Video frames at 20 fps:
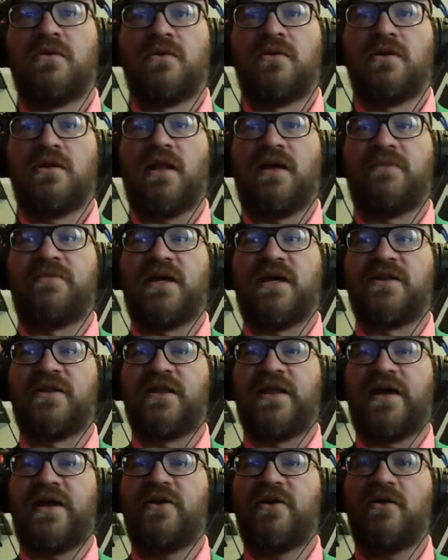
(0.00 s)
Climb down the
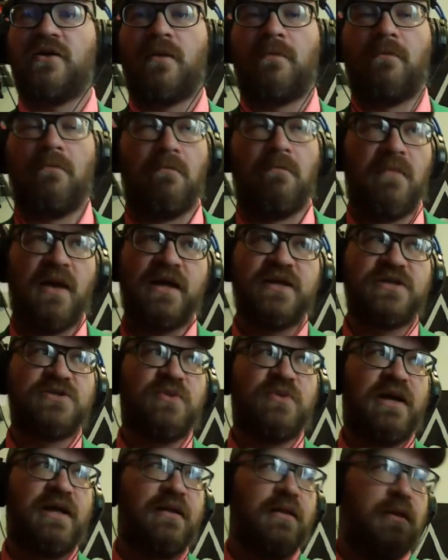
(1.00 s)
ladder? Might as
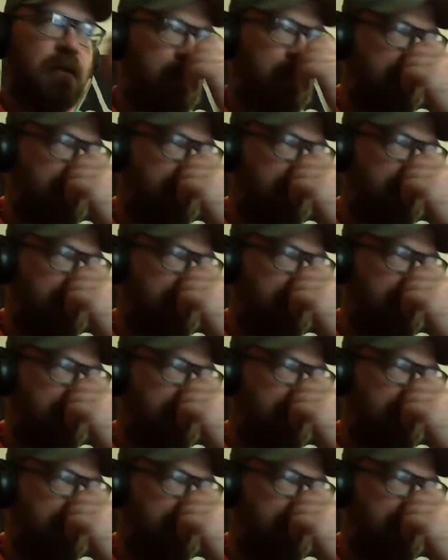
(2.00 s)
well.